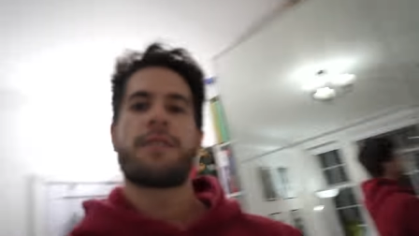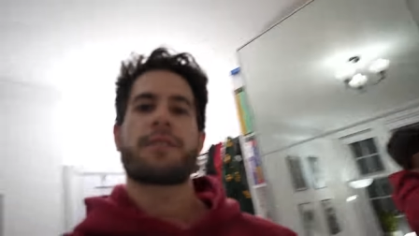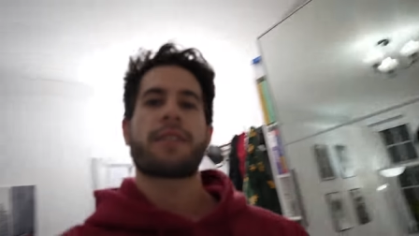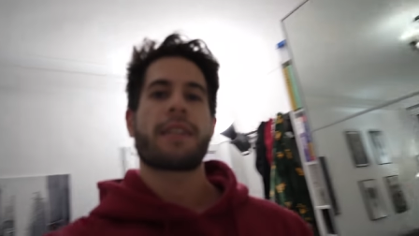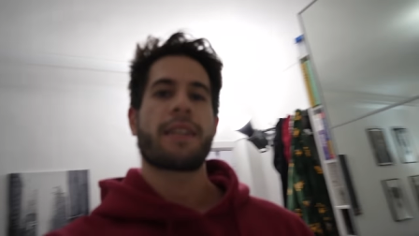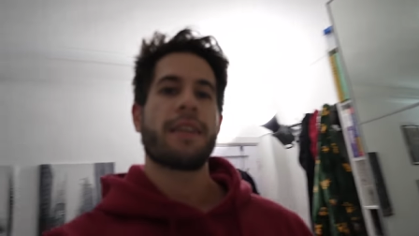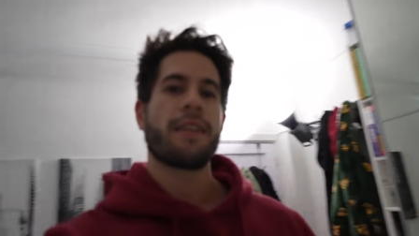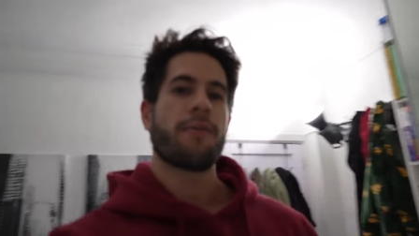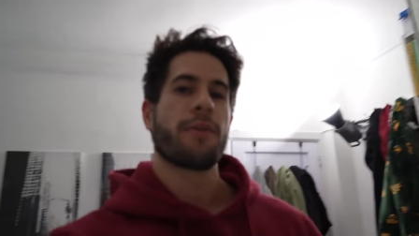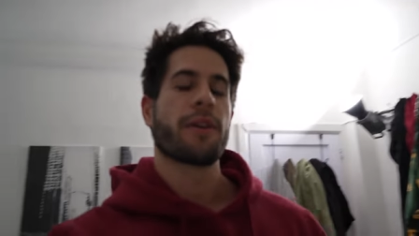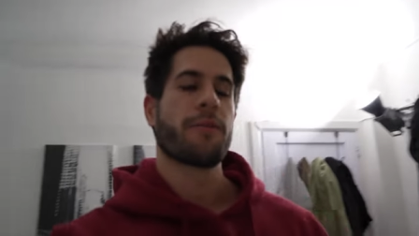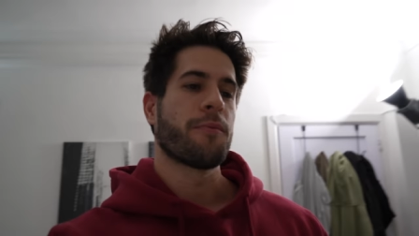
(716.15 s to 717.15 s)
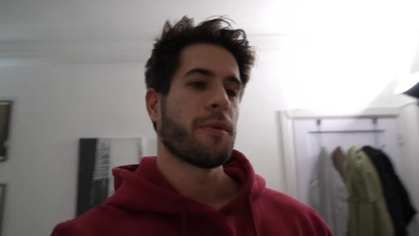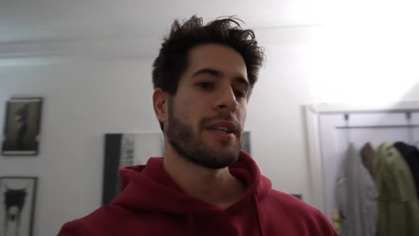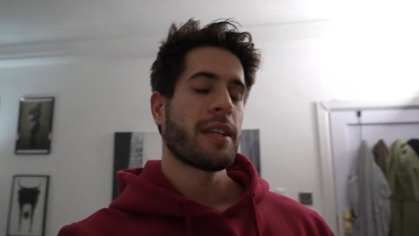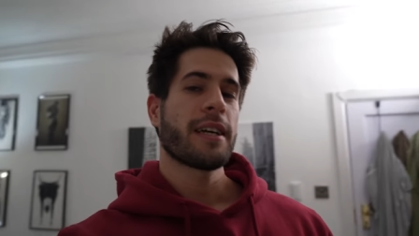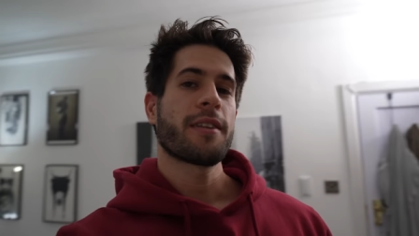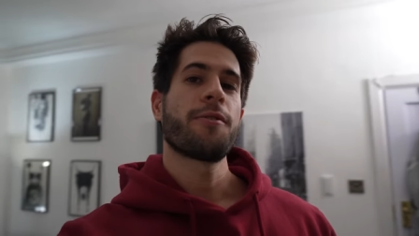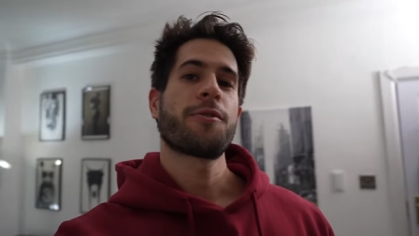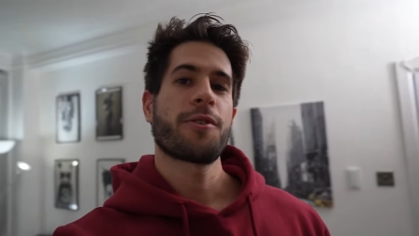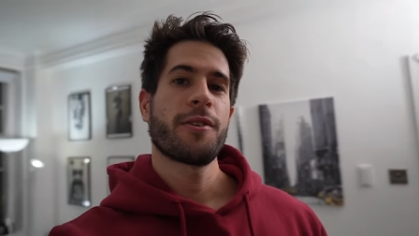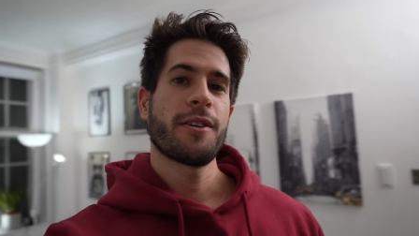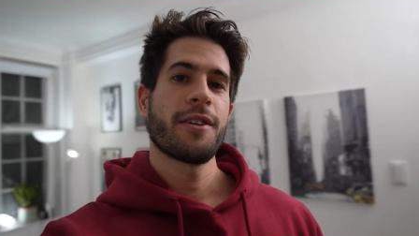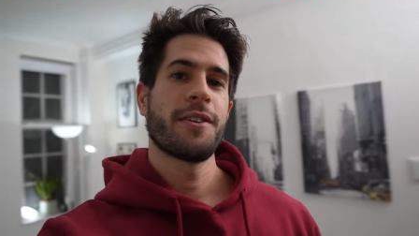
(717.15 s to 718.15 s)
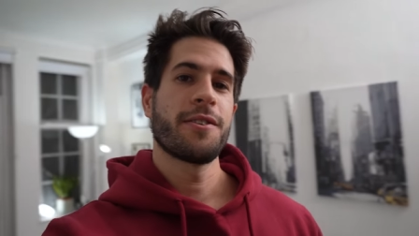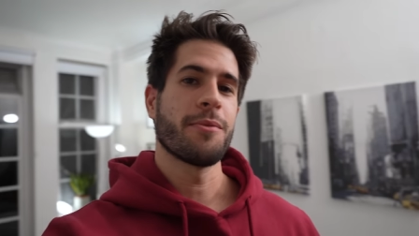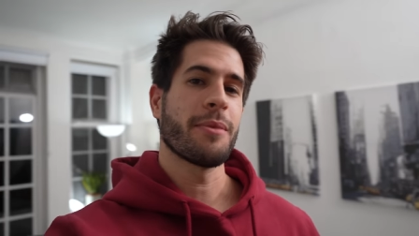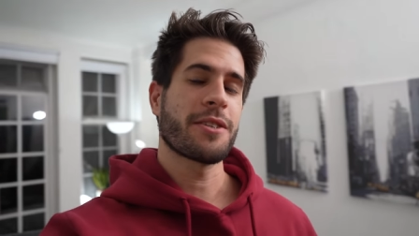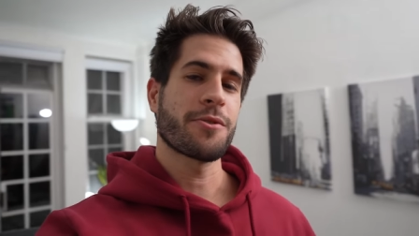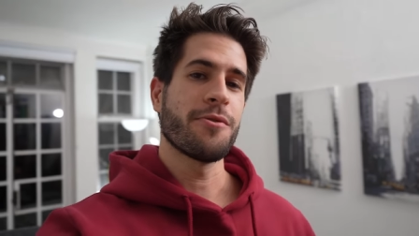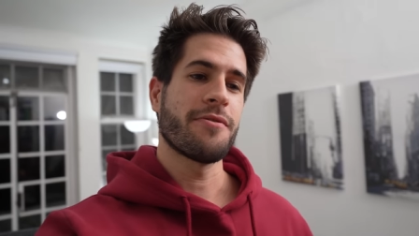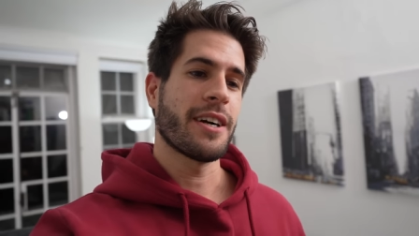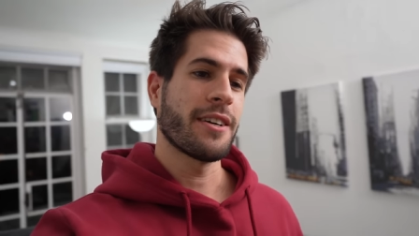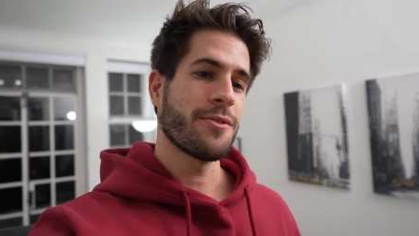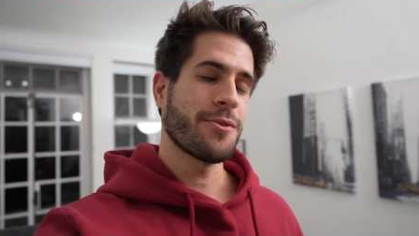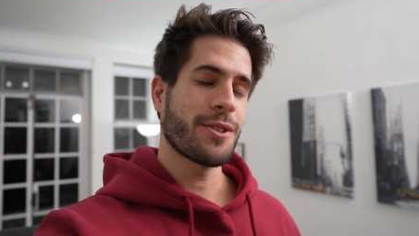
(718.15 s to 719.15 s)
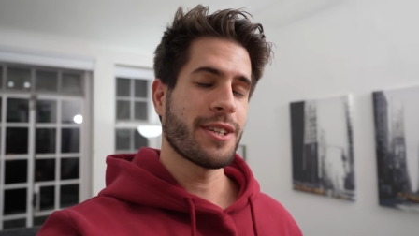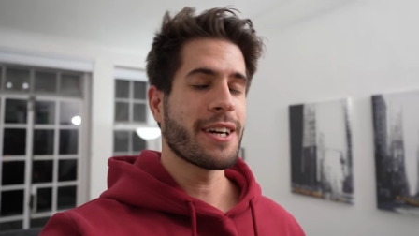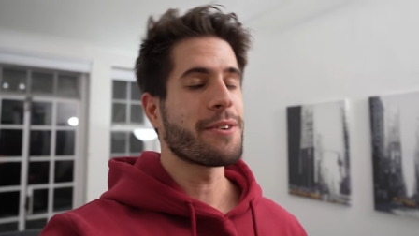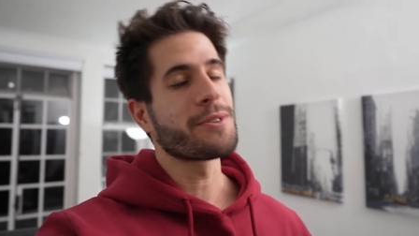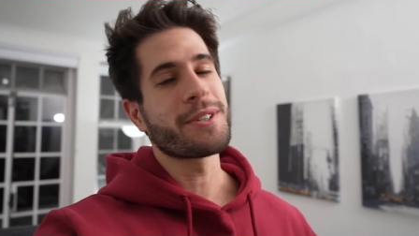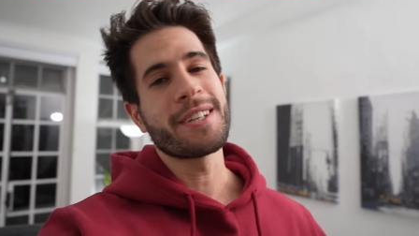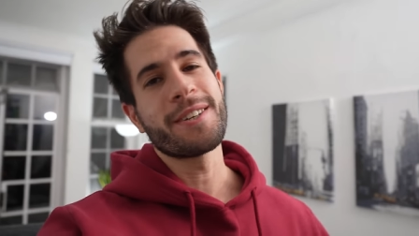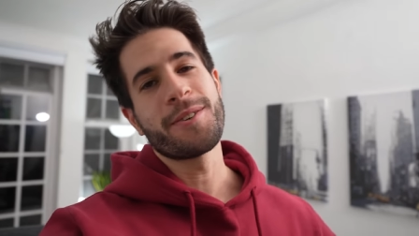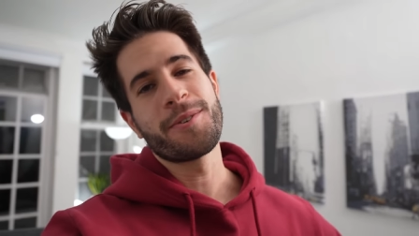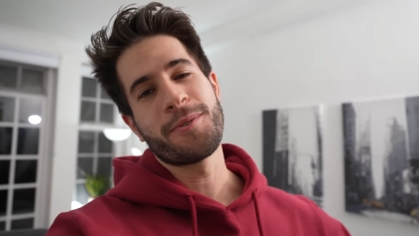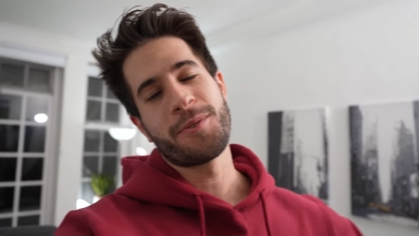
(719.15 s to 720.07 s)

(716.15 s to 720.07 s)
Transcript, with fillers: Just like that, we are one day closer to med school finals. I will see you